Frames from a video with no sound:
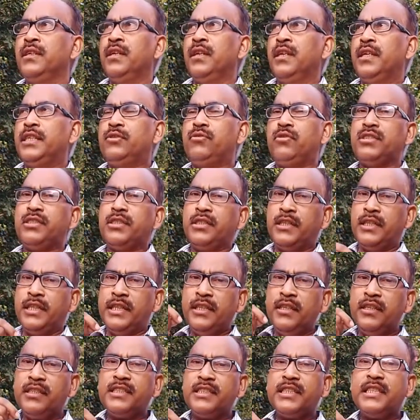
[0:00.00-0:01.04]
it was a
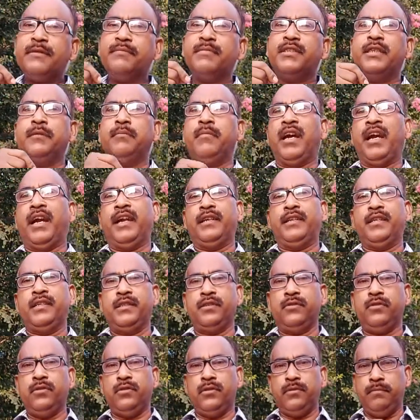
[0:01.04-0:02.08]
readership demand,
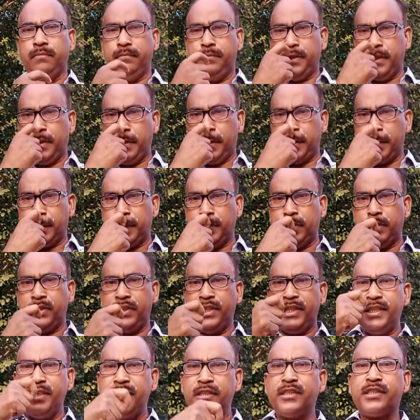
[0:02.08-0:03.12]
because the
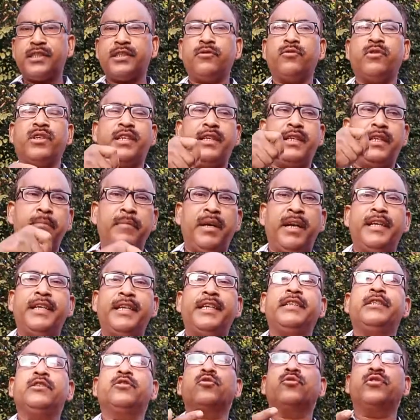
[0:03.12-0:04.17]
readers were
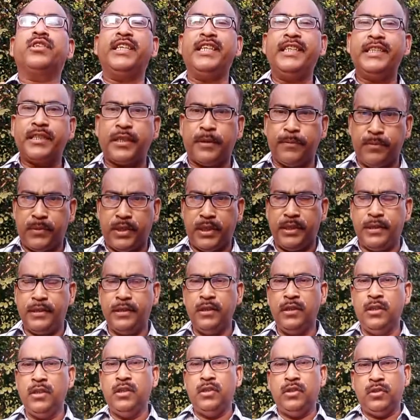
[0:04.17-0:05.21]
demanding to read something.
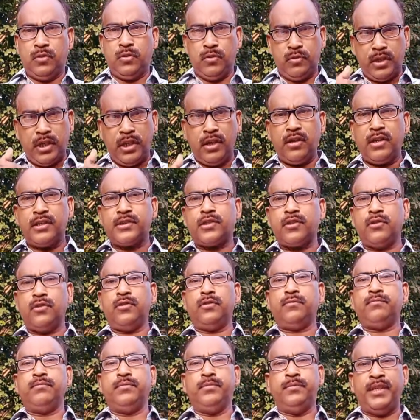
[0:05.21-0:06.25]
Today
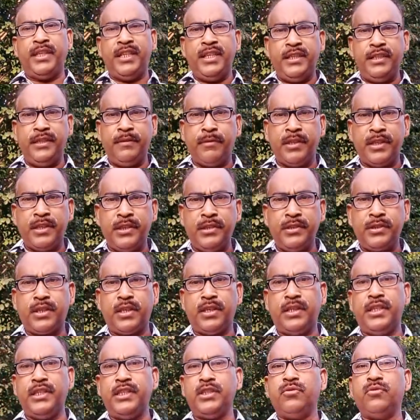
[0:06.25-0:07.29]
also many
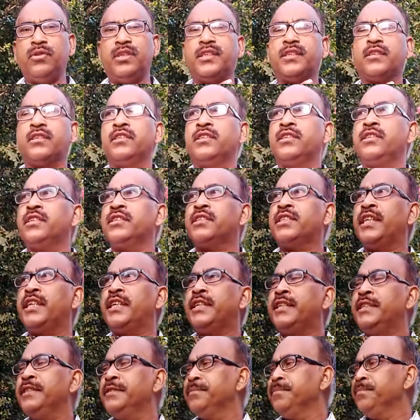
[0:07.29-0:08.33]
studies were
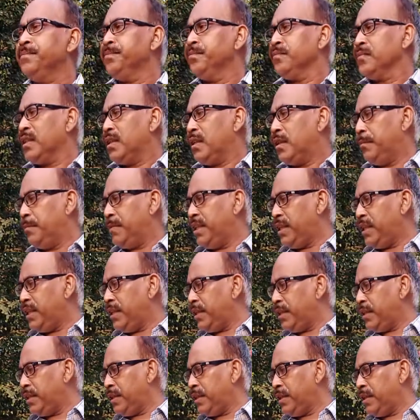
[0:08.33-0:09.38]
conducted,
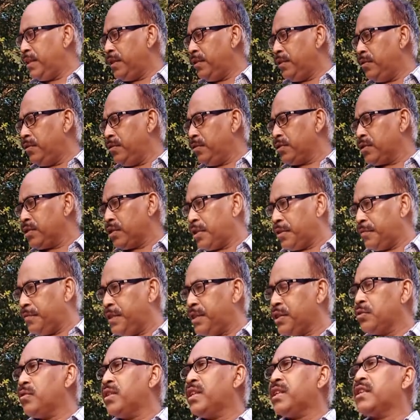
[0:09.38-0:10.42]
many
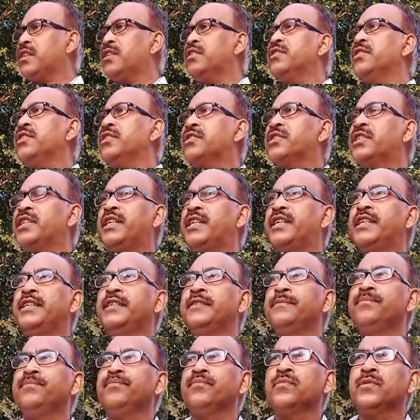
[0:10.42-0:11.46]
surveys were conducted.
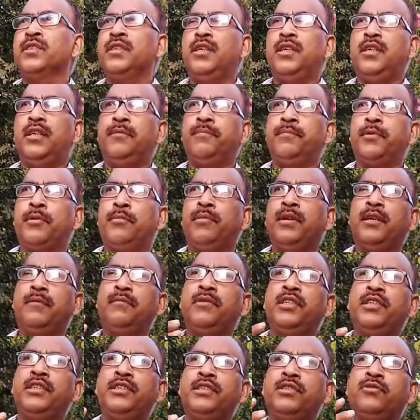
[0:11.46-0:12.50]

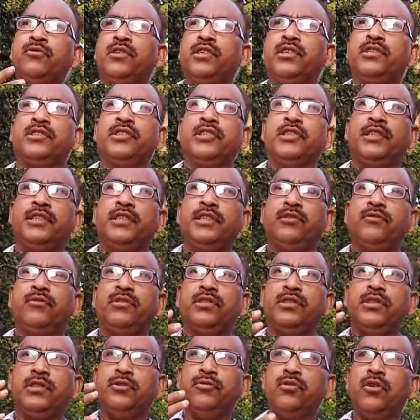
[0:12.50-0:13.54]
Probably it
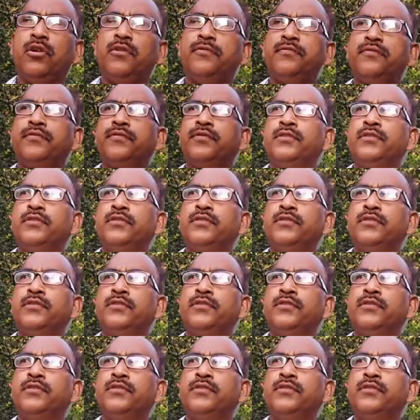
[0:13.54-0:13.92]
was Europe,